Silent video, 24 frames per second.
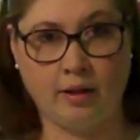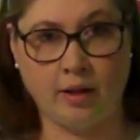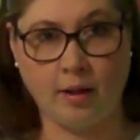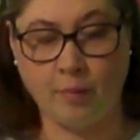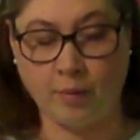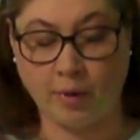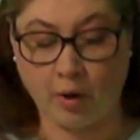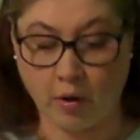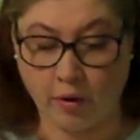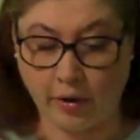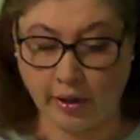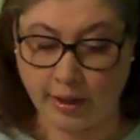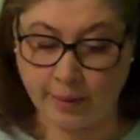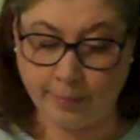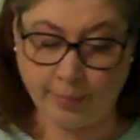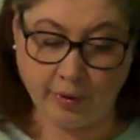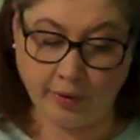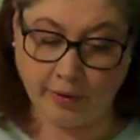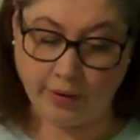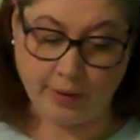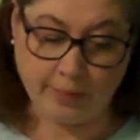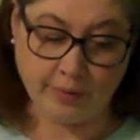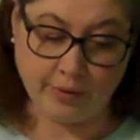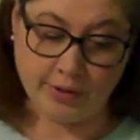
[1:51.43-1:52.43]
They were
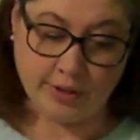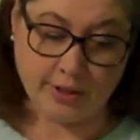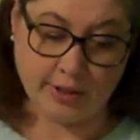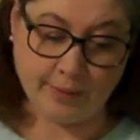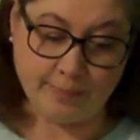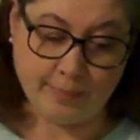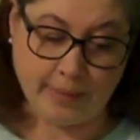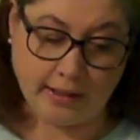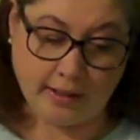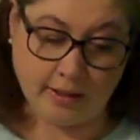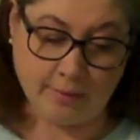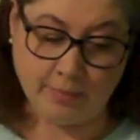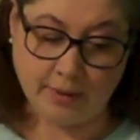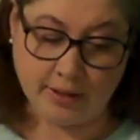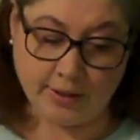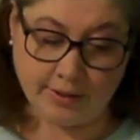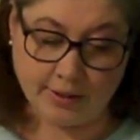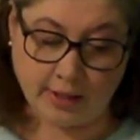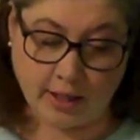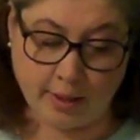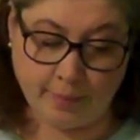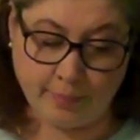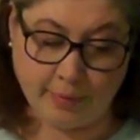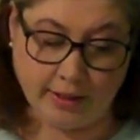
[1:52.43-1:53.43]
horrible. They were just making me a
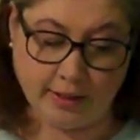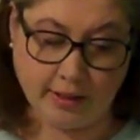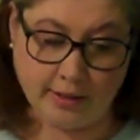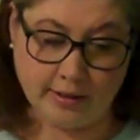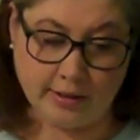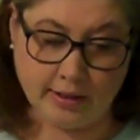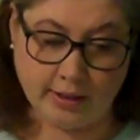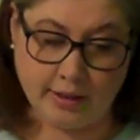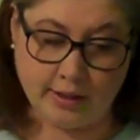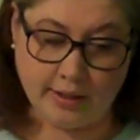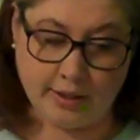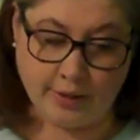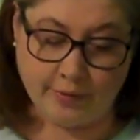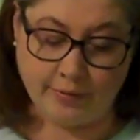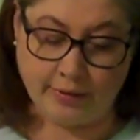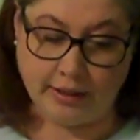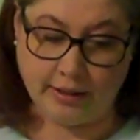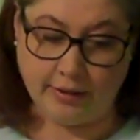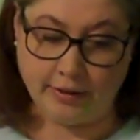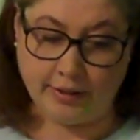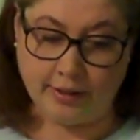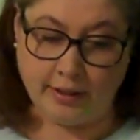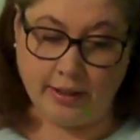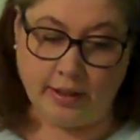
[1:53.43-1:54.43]
zombie. They didn't do
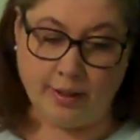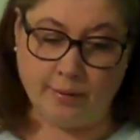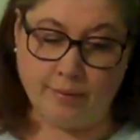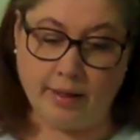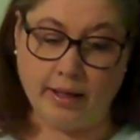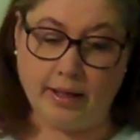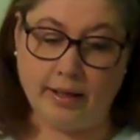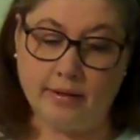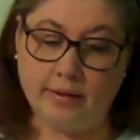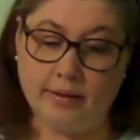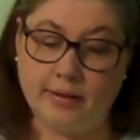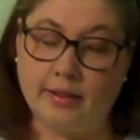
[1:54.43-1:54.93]
any good anyway.